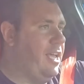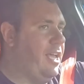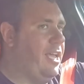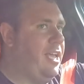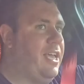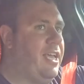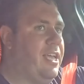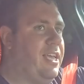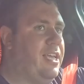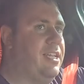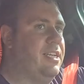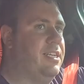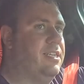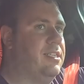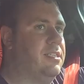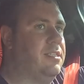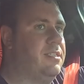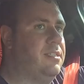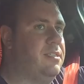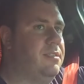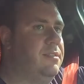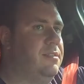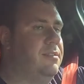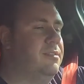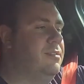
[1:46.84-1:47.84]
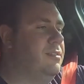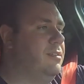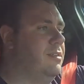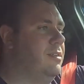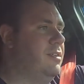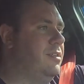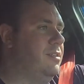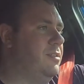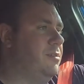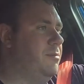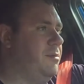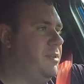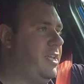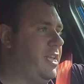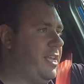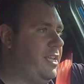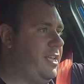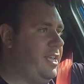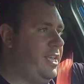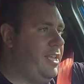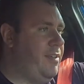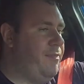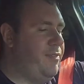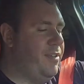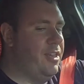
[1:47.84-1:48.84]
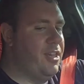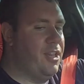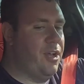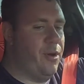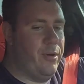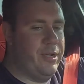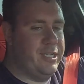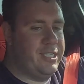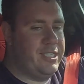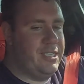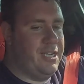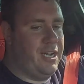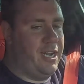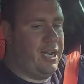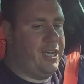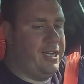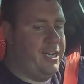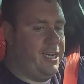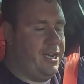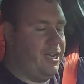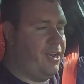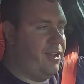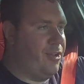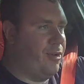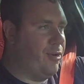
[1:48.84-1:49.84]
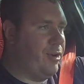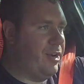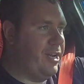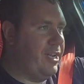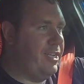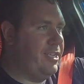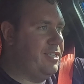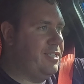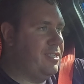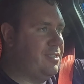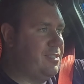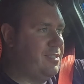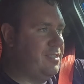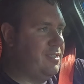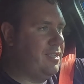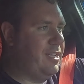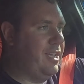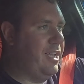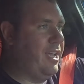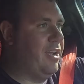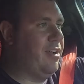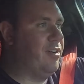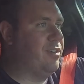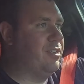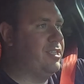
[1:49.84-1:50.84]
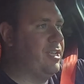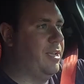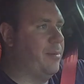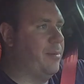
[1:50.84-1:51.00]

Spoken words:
and even though it's 90 degrees, air